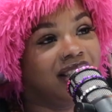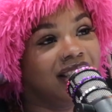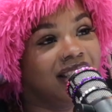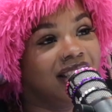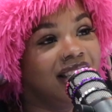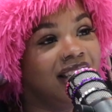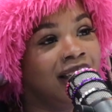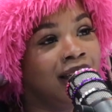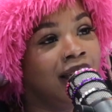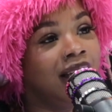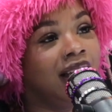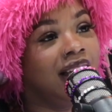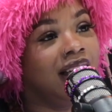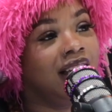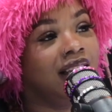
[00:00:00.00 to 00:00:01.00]
Crazy.
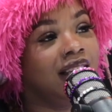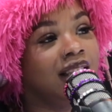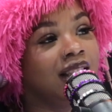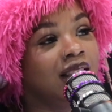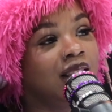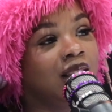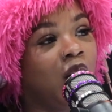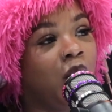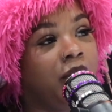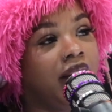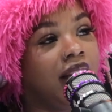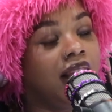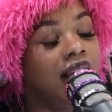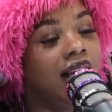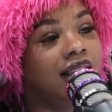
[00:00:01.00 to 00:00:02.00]
So many
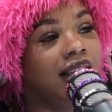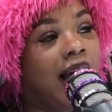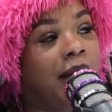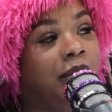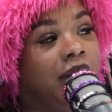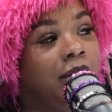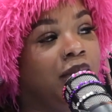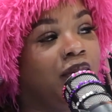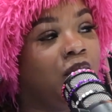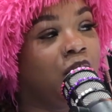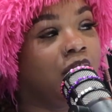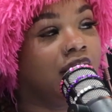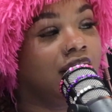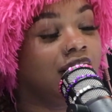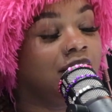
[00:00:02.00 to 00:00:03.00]
things happening before
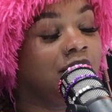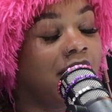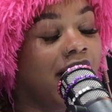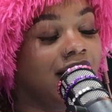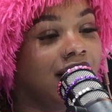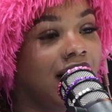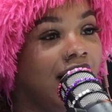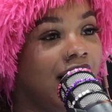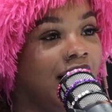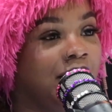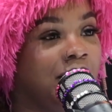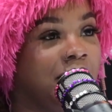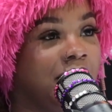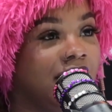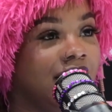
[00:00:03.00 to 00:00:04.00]
it's my
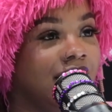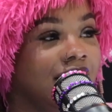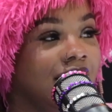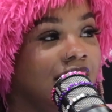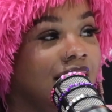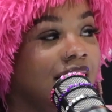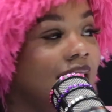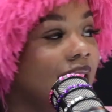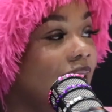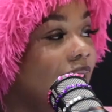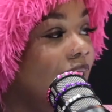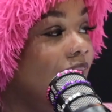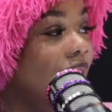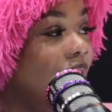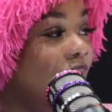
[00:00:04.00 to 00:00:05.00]
time to mm.
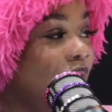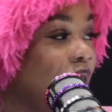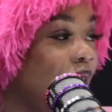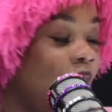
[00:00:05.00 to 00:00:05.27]
leave. So.